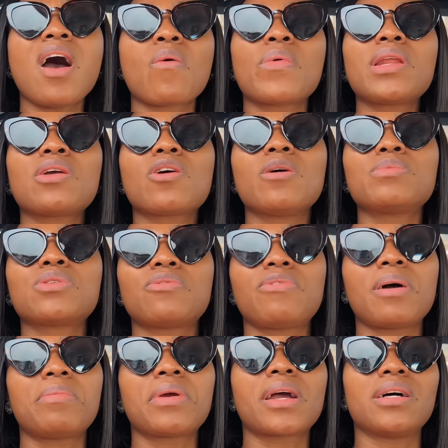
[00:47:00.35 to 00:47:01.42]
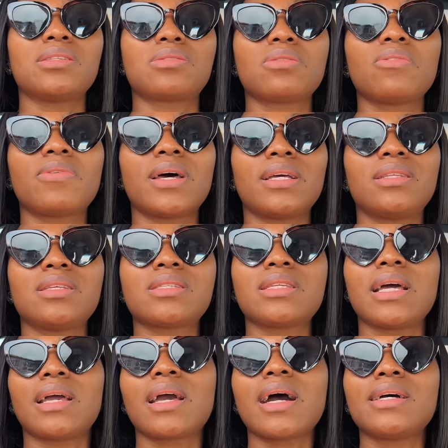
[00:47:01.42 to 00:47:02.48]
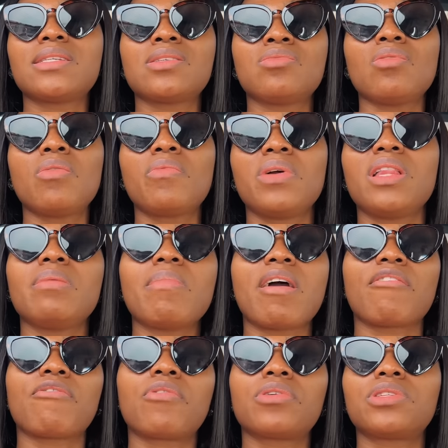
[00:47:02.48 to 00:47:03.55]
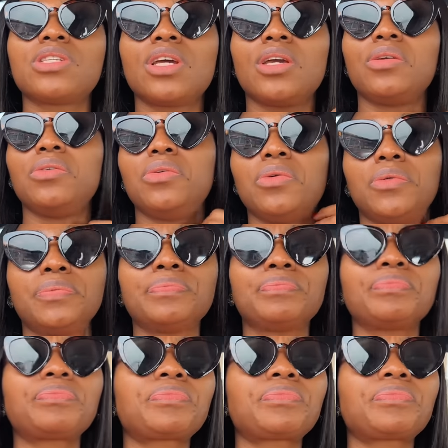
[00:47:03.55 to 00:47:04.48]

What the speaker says: And when it comes to fabric and stuff like this, like, guys, it's not really my forte, you know?